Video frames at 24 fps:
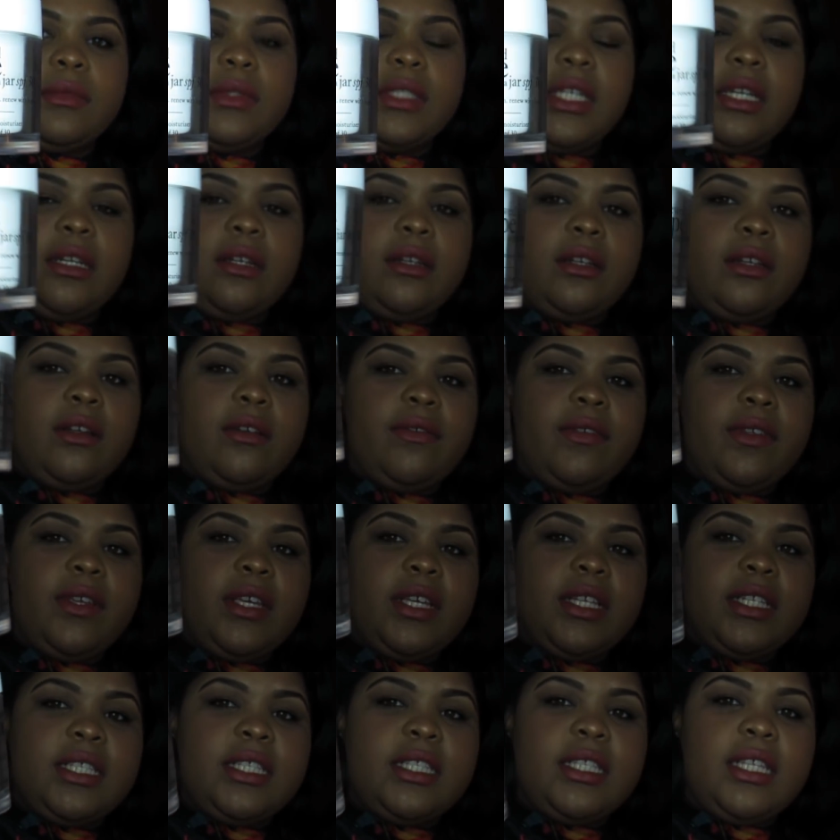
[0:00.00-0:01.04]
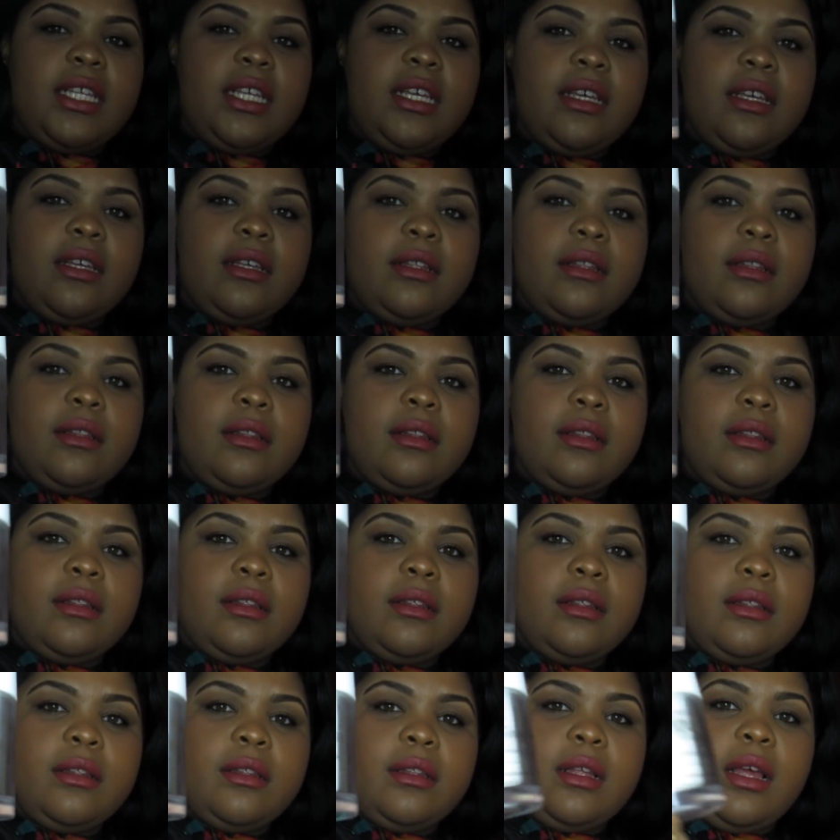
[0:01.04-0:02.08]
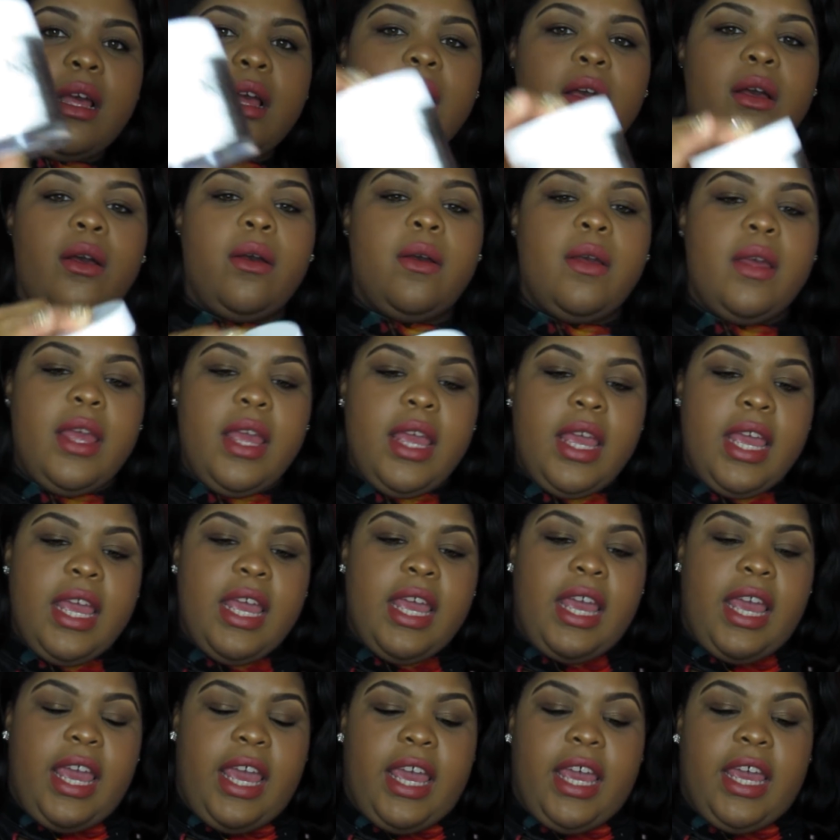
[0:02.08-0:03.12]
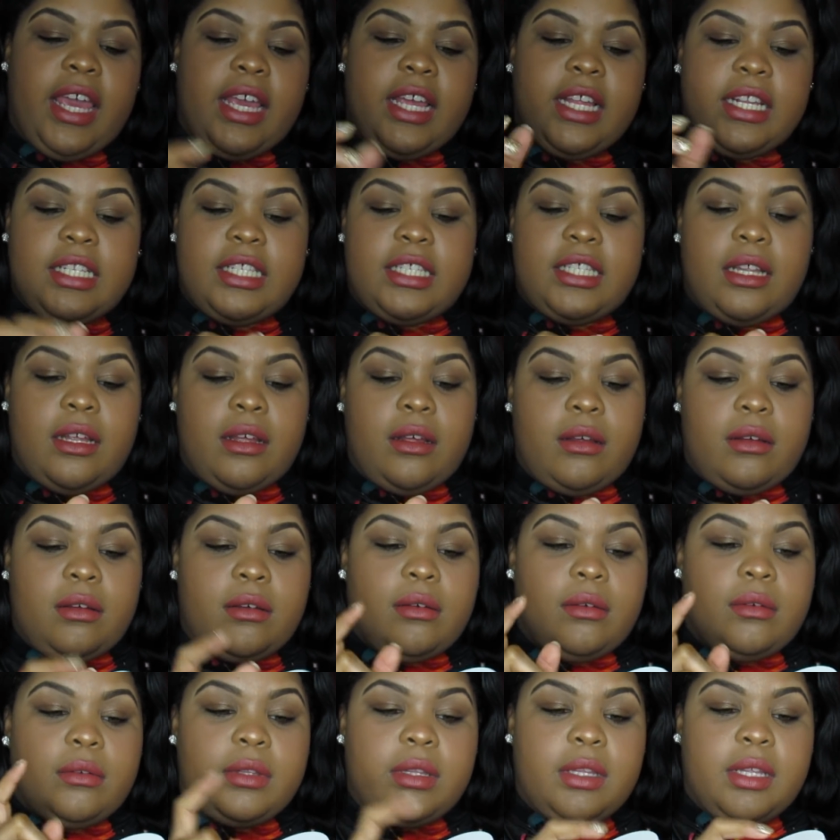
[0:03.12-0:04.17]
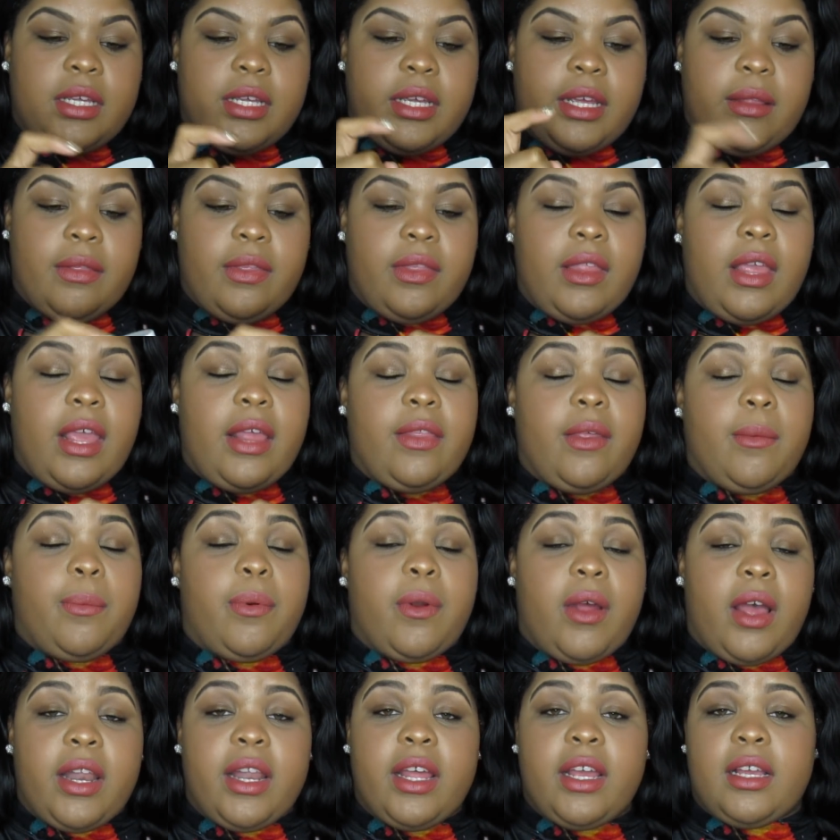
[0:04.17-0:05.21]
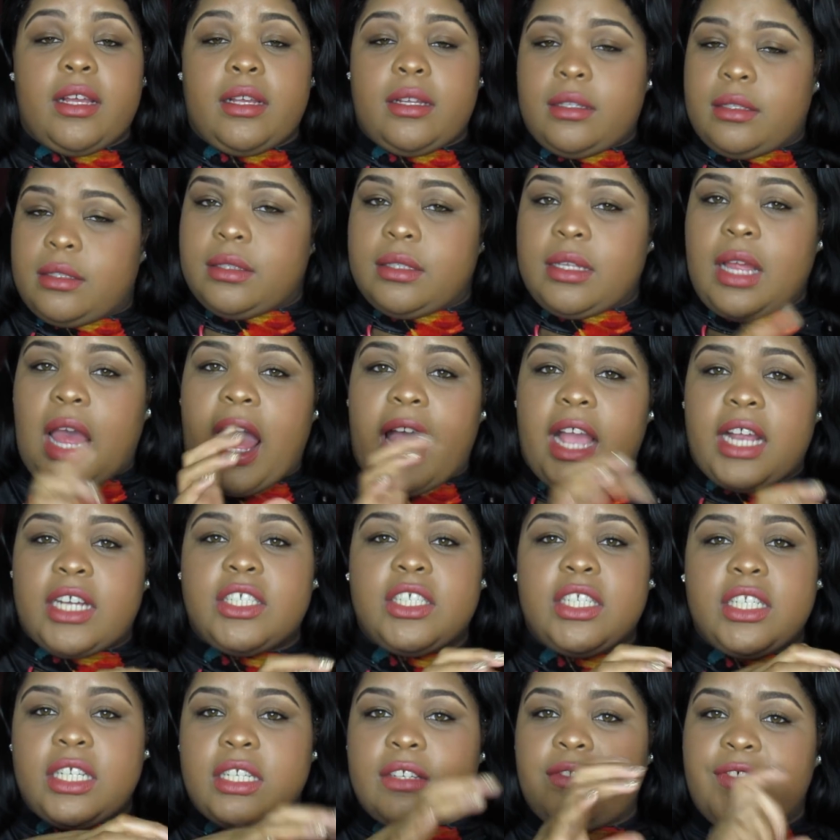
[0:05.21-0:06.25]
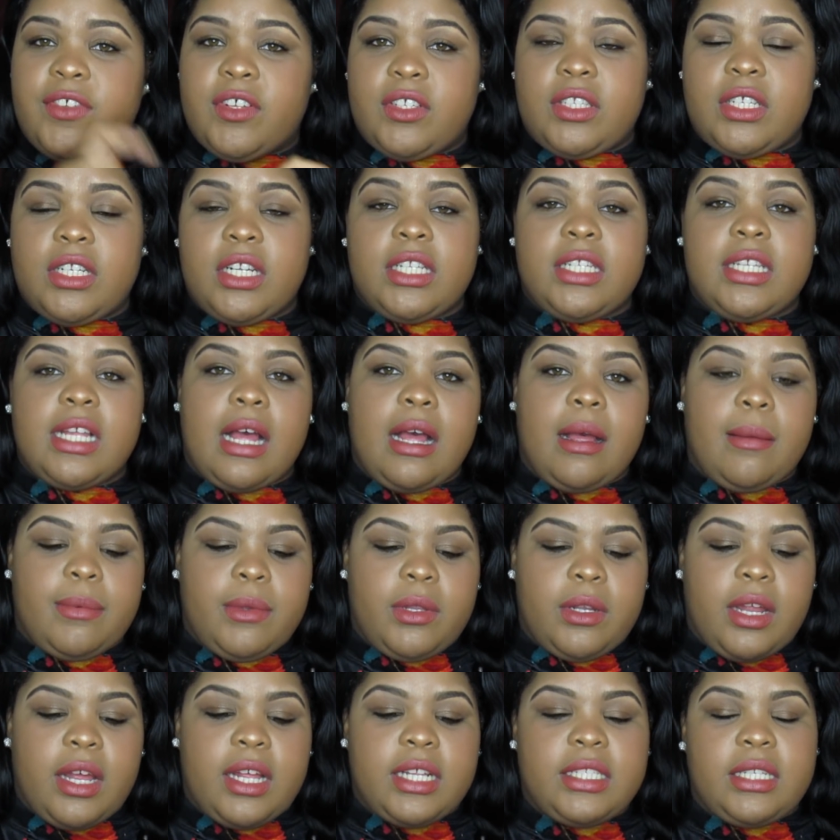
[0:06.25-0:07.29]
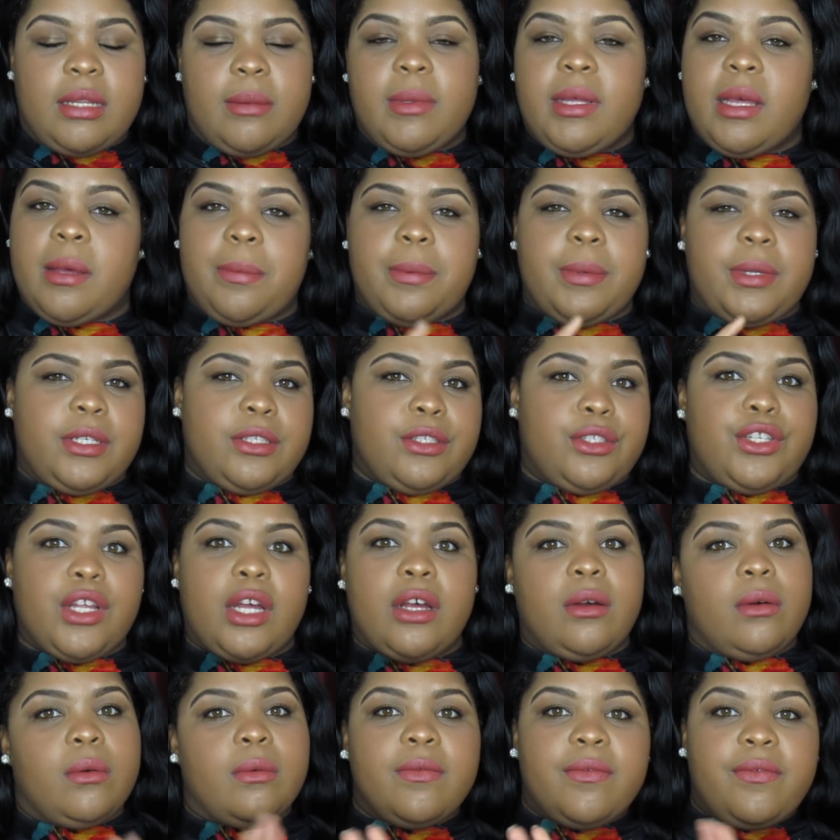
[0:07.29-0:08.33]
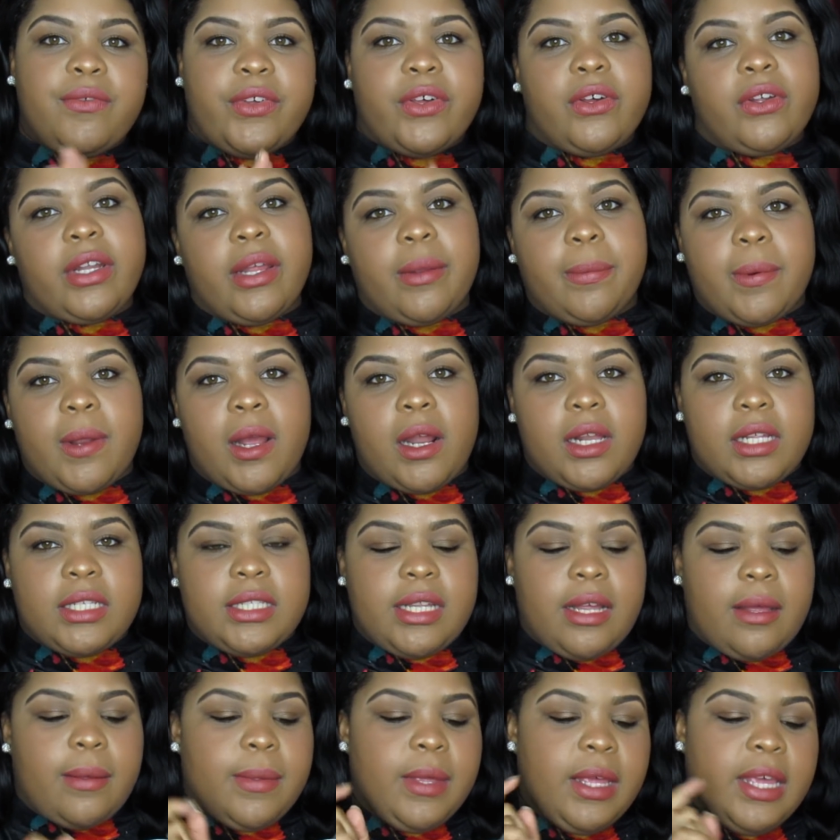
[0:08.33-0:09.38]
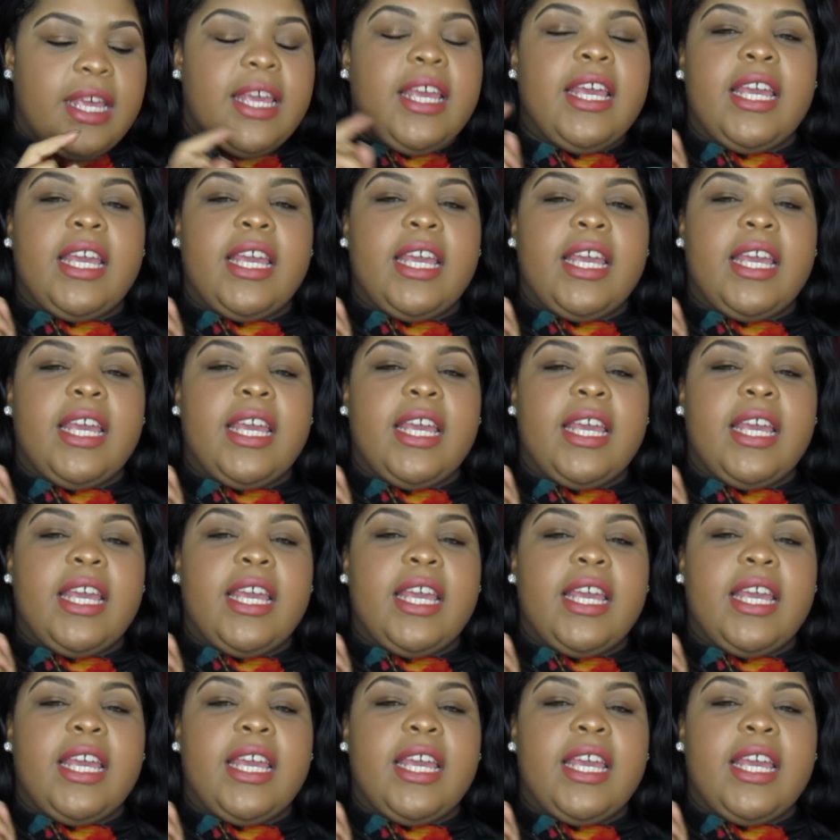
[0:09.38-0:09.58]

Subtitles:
don't know if you can see it. Oh, and so the product actually is filled to the top. You know how some companies don't fill their products up?